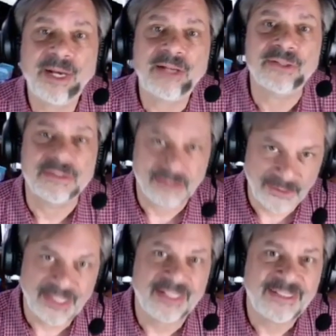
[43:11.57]
wow,
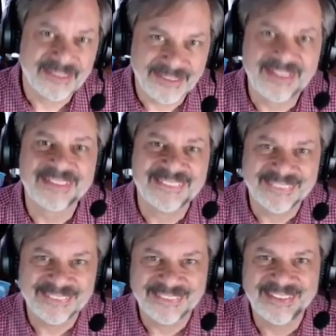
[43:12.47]
okay, yeah,
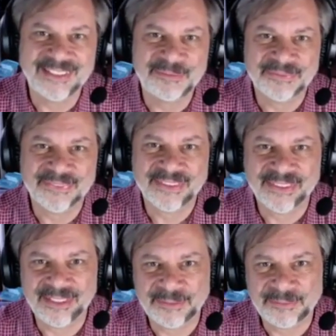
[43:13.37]
yep,
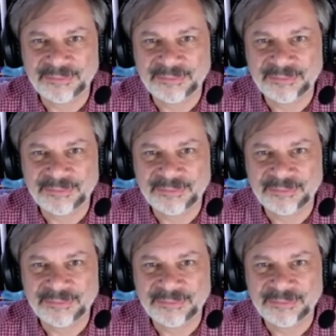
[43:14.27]
yep,